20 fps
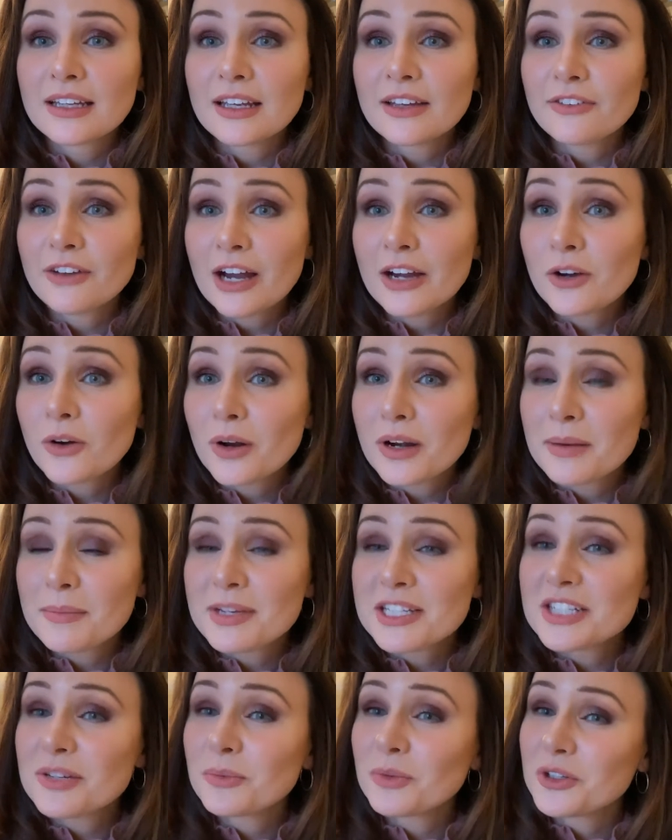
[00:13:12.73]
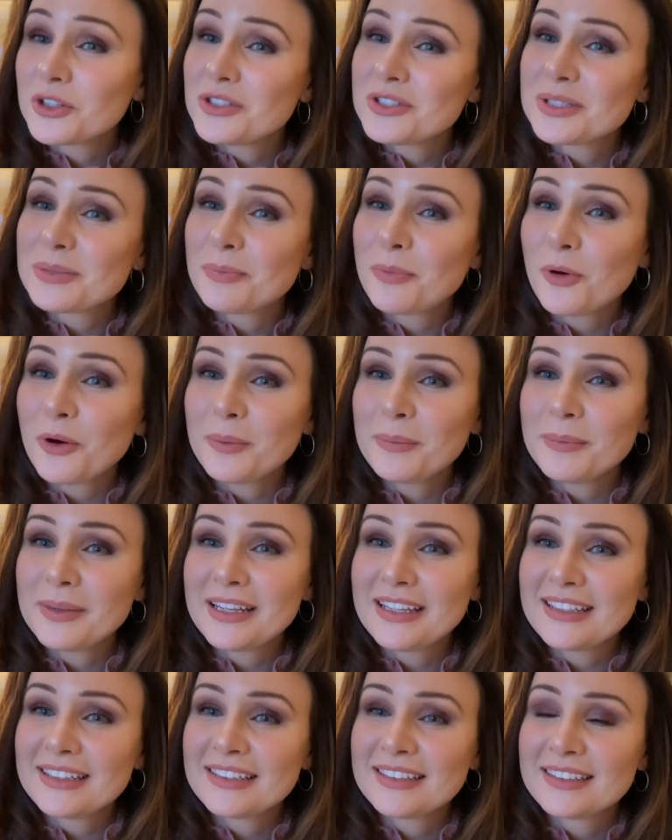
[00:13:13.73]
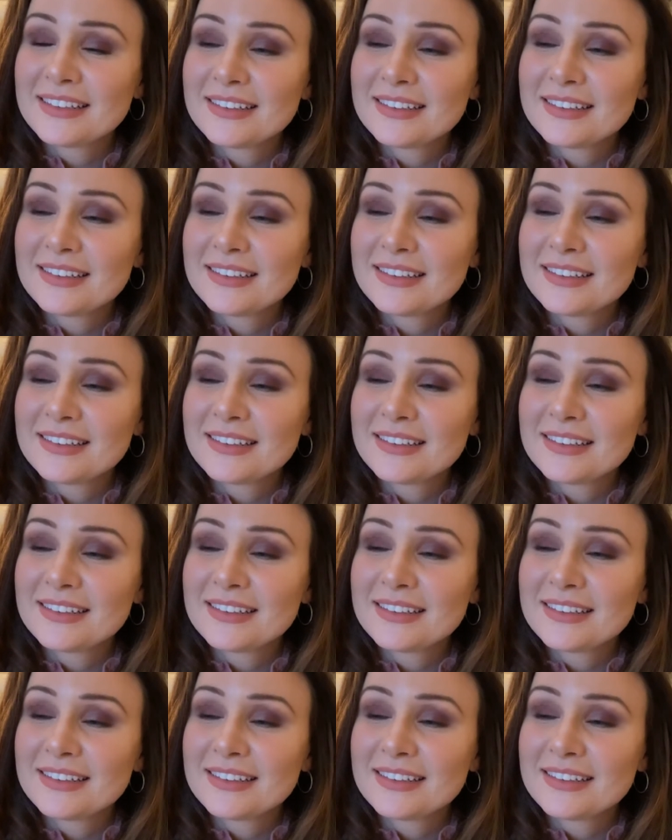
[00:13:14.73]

if I go on a mission, will you support me?